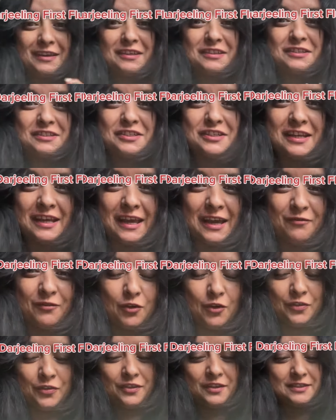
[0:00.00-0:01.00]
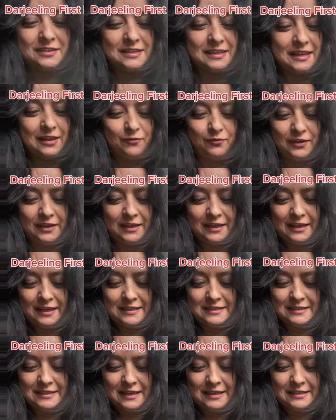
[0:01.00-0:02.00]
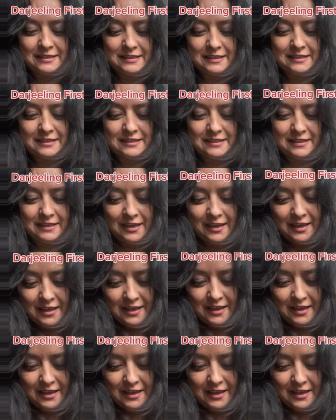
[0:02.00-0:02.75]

today I've got this lovely, exciting tea.